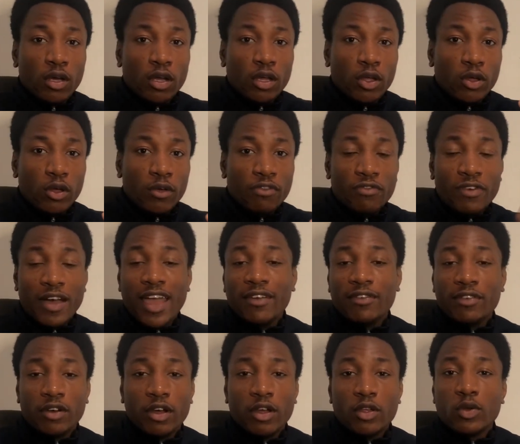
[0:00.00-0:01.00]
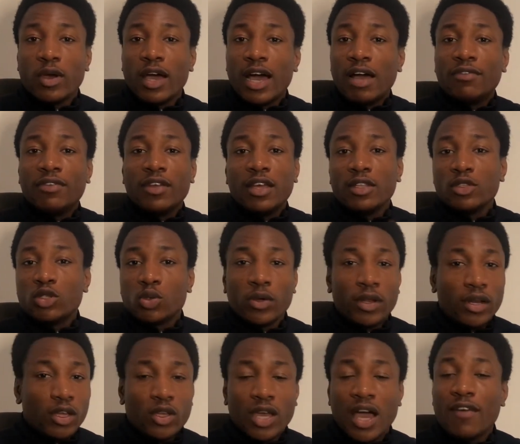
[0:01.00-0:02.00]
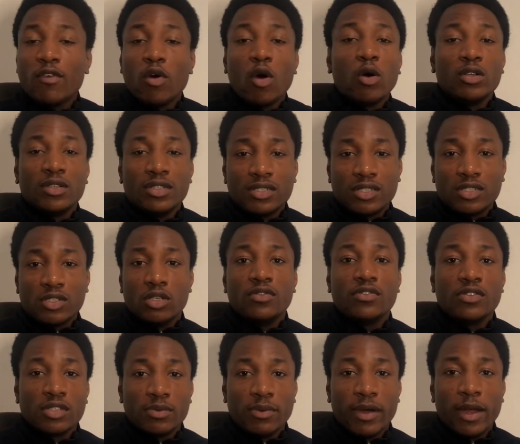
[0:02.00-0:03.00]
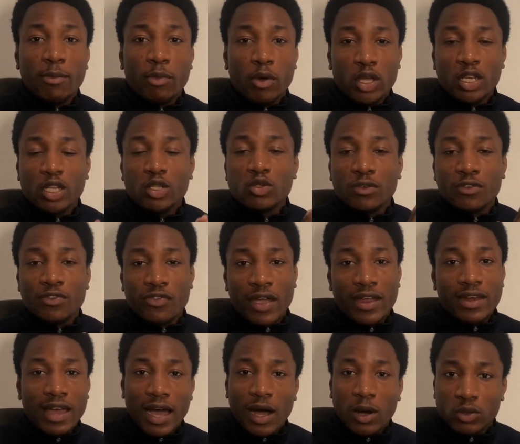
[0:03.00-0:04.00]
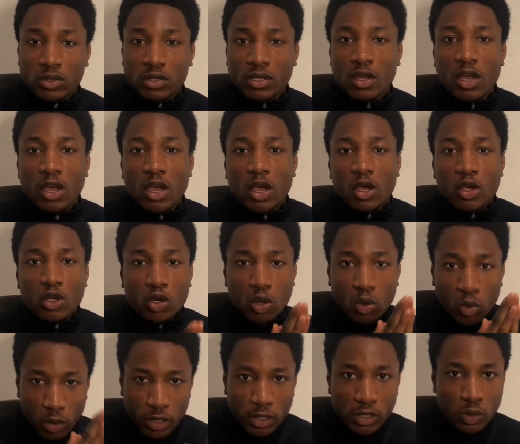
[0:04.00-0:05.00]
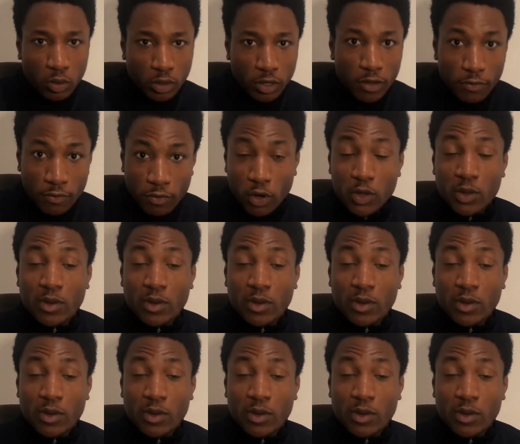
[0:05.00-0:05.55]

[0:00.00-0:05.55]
Fiverr, you have Twitter, you have all this service, right? But you need to find out, what is working for you.